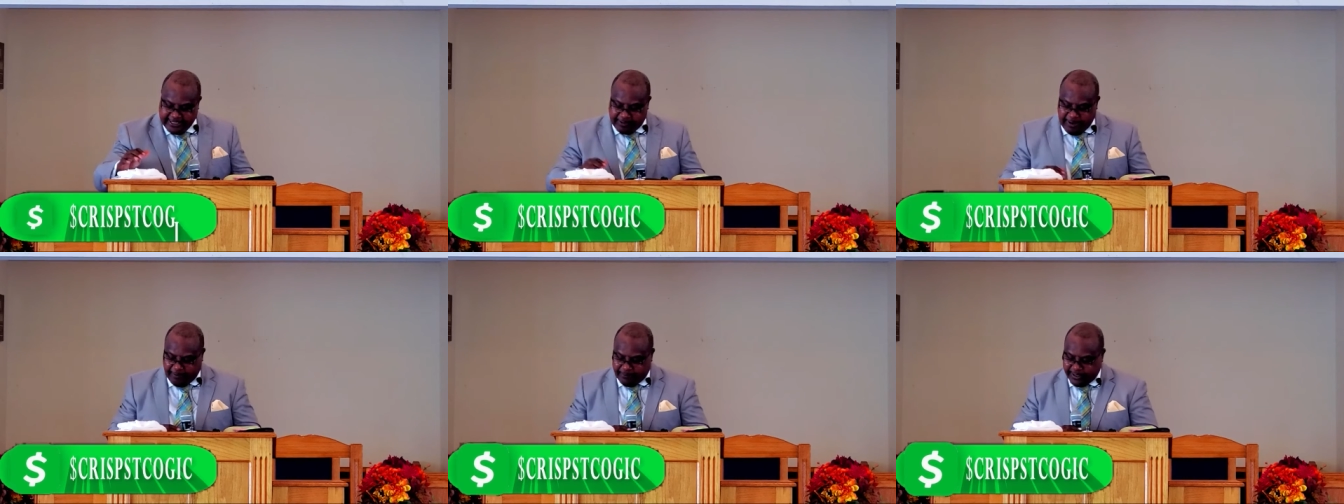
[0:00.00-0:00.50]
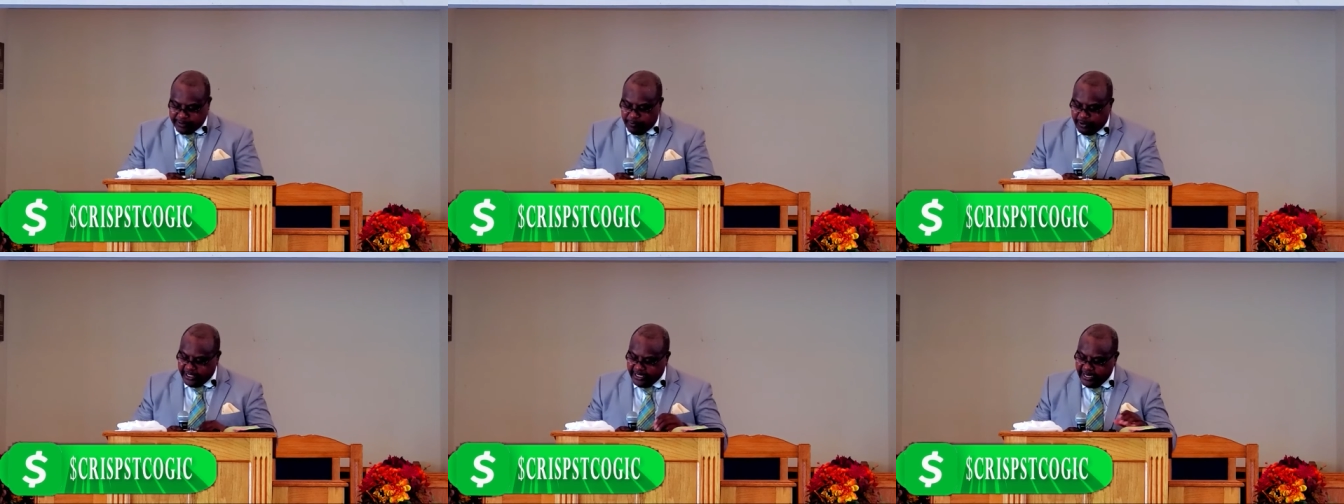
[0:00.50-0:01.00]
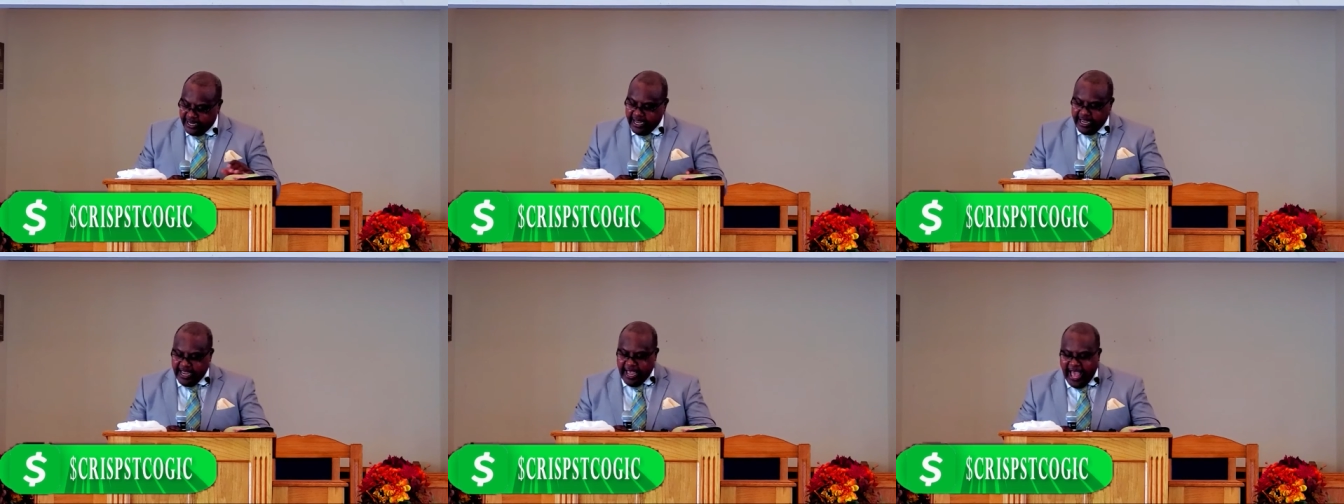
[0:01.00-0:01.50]
need some help this morning.
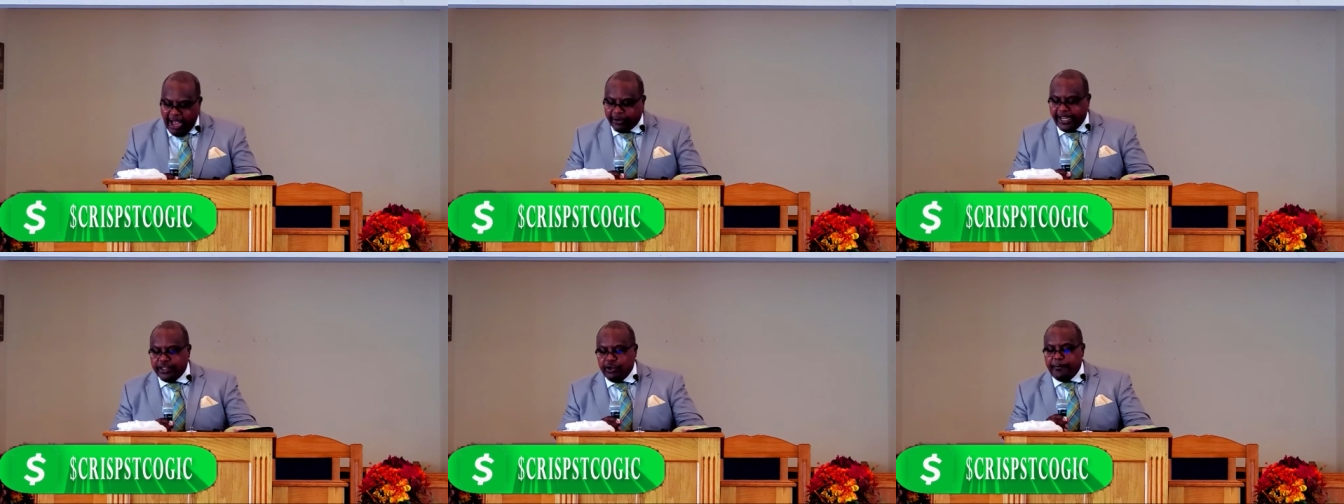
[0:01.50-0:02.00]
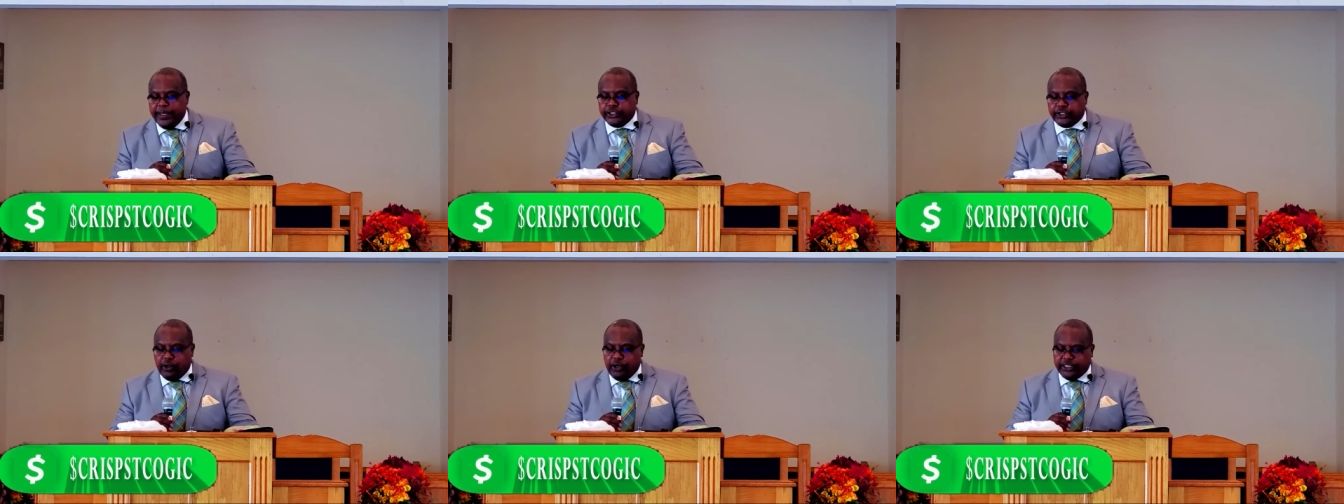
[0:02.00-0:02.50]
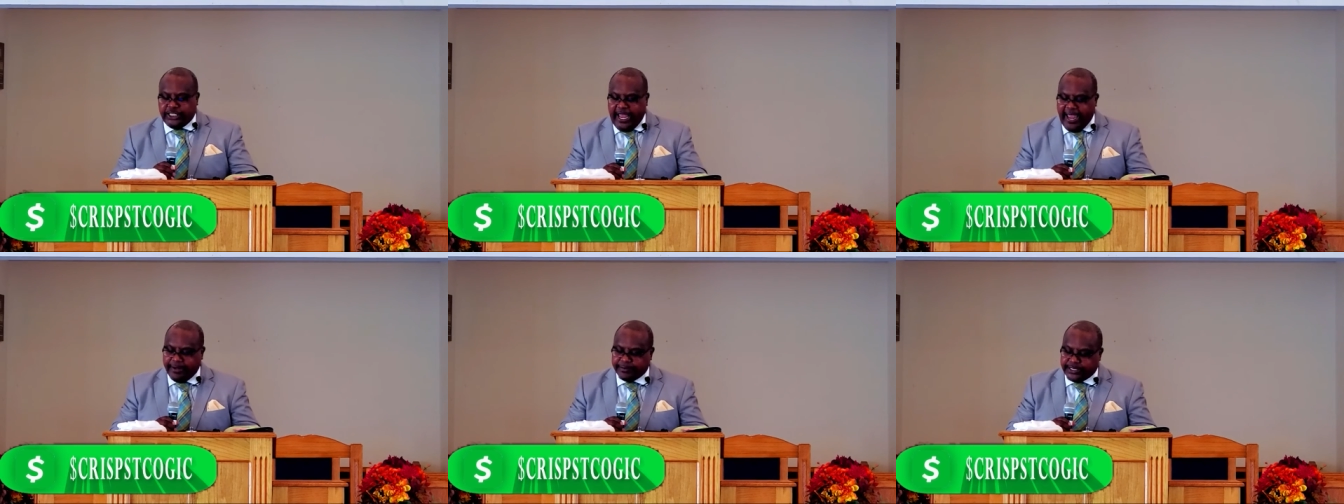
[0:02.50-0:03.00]
How can you be sure,
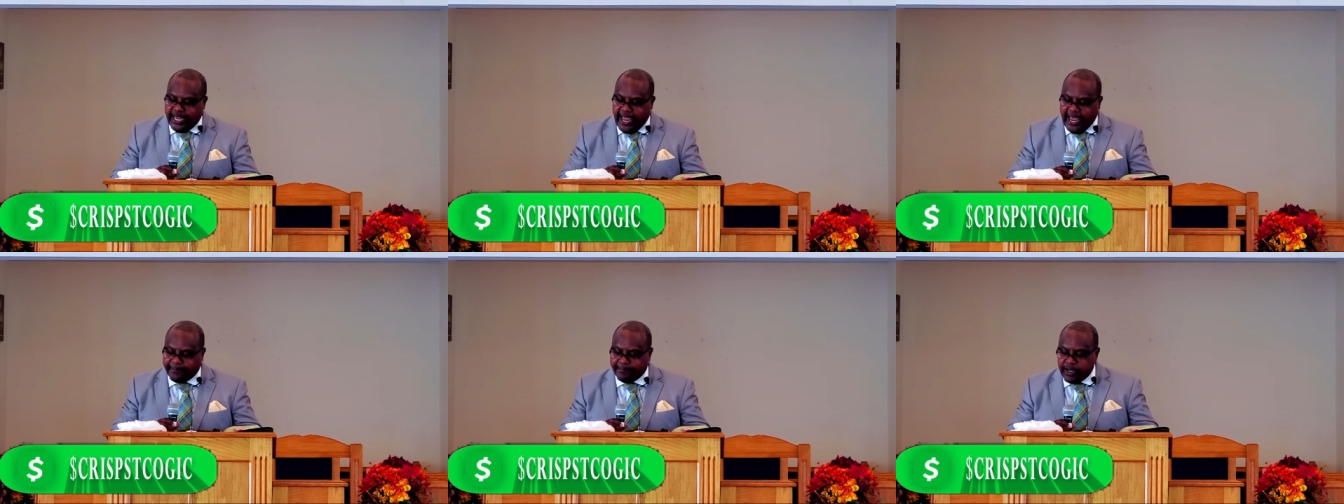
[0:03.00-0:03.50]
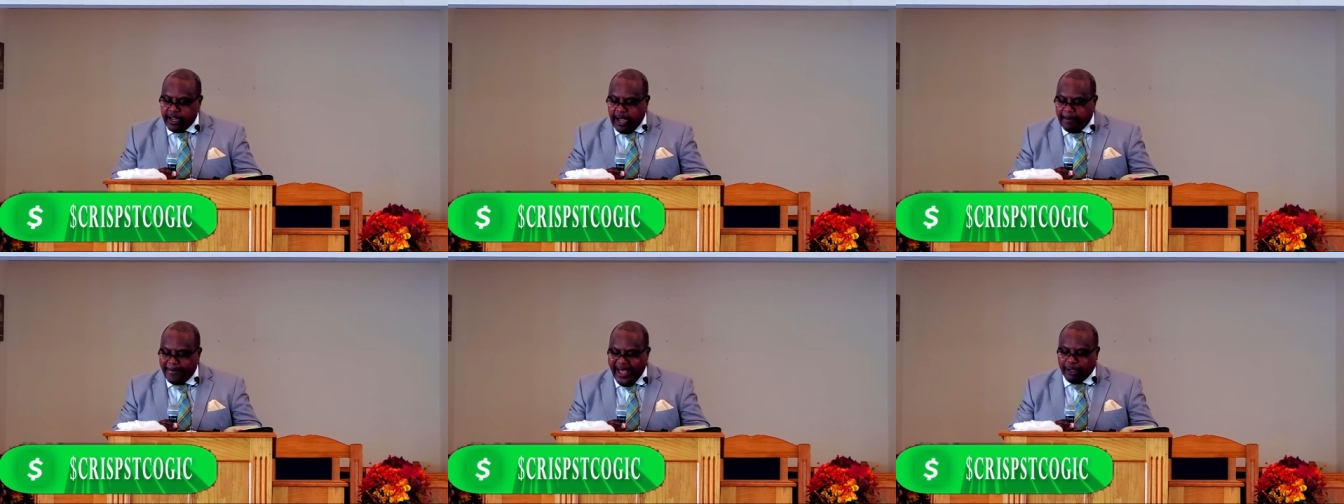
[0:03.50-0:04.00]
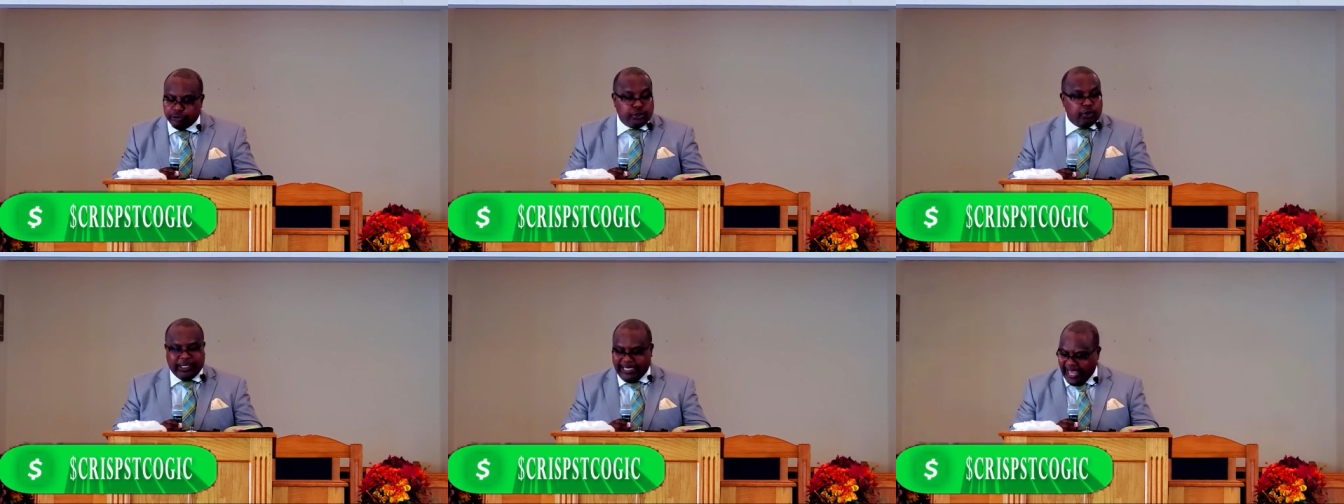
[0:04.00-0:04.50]
James said, about
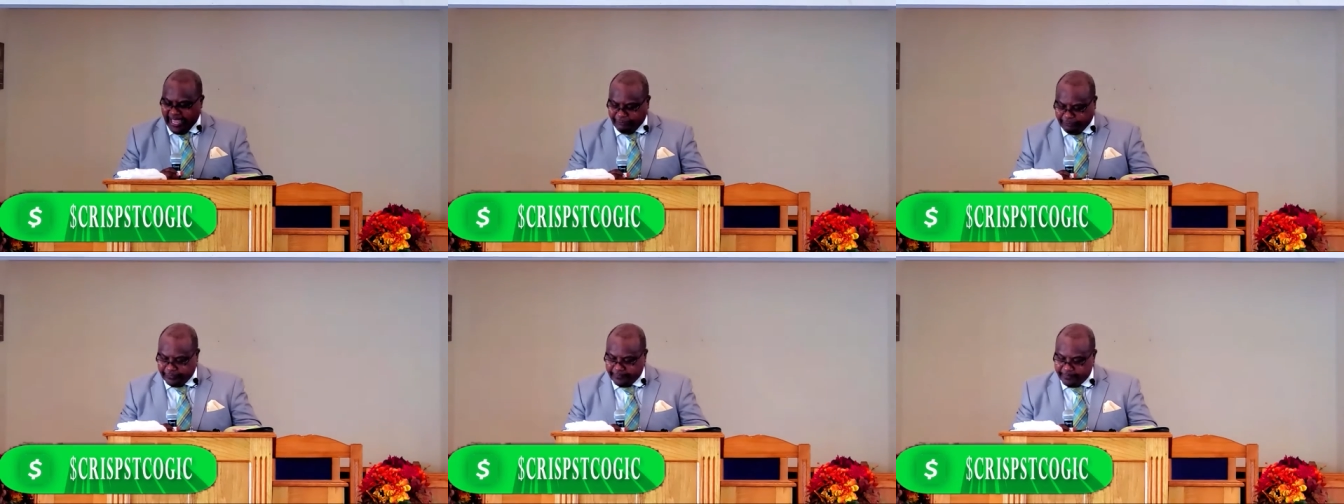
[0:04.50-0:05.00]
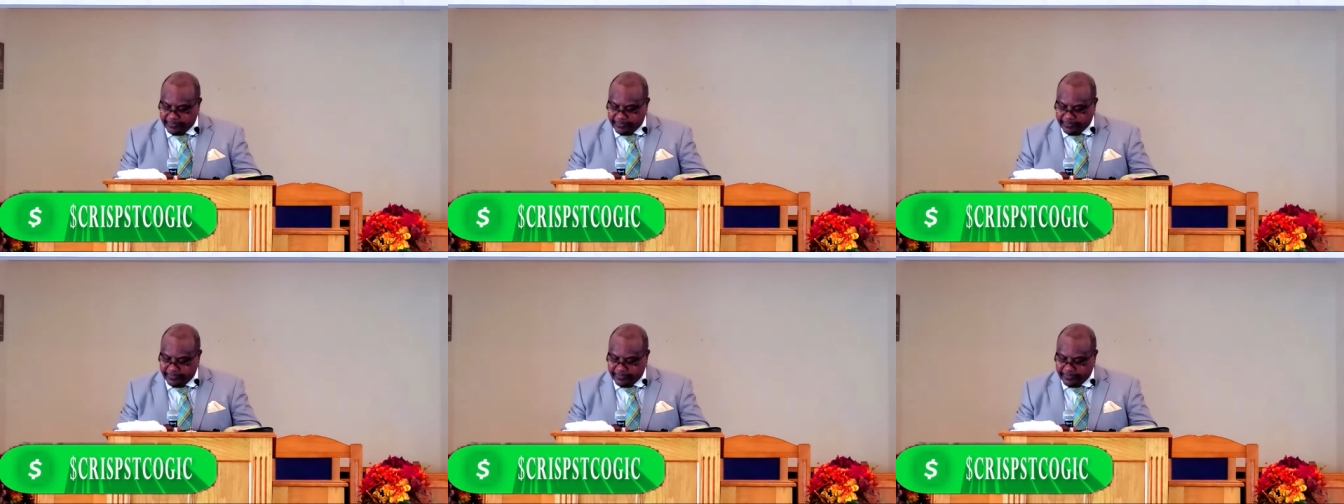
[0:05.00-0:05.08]
your life?